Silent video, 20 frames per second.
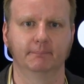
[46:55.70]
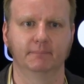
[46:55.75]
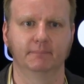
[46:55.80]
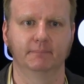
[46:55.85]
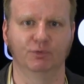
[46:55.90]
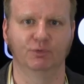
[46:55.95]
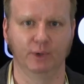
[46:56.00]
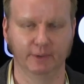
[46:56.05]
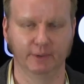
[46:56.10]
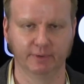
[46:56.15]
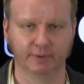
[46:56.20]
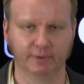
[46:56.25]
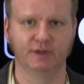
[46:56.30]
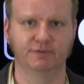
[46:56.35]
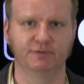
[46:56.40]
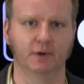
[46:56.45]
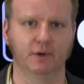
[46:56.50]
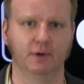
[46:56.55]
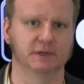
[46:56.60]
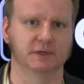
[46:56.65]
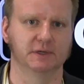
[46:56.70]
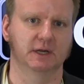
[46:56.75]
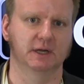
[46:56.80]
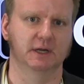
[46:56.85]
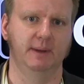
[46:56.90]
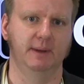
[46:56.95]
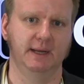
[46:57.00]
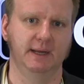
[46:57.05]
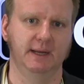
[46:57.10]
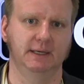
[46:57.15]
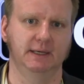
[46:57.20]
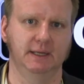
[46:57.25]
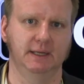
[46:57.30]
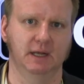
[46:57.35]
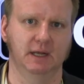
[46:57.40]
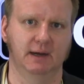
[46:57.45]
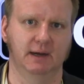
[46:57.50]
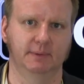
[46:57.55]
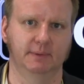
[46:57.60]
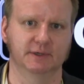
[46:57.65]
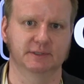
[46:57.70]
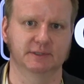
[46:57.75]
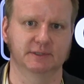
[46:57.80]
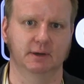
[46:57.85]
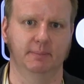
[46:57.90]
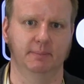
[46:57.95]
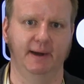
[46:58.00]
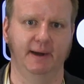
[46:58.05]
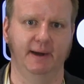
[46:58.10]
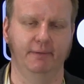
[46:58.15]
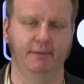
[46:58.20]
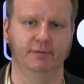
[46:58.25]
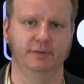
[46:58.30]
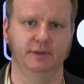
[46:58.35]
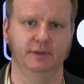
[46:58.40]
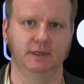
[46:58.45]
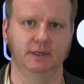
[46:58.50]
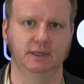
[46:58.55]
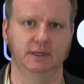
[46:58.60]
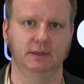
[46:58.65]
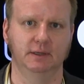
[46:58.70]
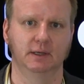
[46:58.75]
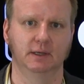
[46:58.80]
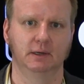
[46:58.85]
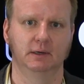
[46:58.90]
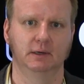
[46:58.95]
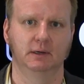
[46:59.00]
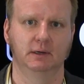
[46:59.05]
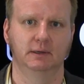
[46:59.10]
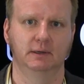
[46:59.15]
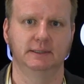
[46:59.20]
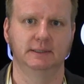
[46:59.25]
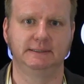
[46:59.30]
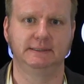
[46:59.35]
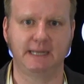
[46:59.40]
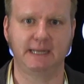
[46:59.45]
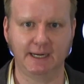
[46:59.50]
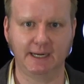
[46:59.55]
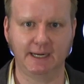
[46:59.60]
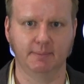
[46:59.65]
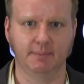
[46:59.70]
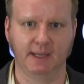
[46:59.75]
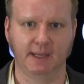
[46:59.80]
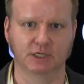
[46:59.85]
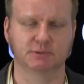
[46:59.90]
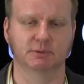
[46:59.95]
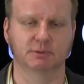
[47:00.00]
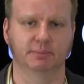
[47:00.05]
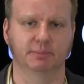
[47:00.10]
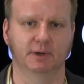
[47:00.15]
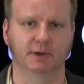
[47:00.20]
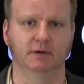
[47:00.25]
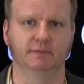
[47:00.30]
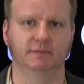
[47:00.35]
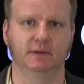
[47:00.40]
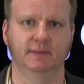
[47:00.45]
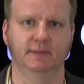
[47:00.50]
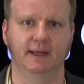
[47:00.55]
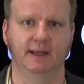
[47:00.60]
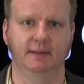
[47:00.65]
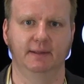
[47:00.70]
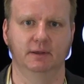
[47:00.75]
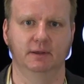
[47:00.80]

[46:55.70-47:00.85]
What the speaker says: If we really focus on making e-commerce about the data management part of it, that